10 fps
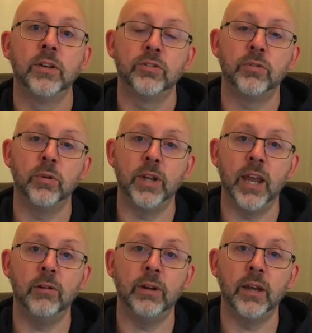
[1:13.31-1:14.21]
through an
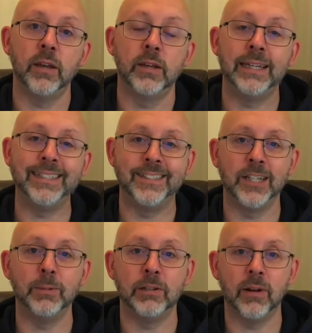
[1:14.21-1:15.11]
area is going
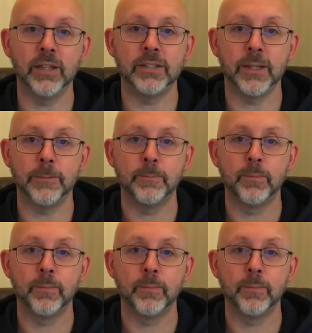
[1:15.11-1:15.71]
to be greater.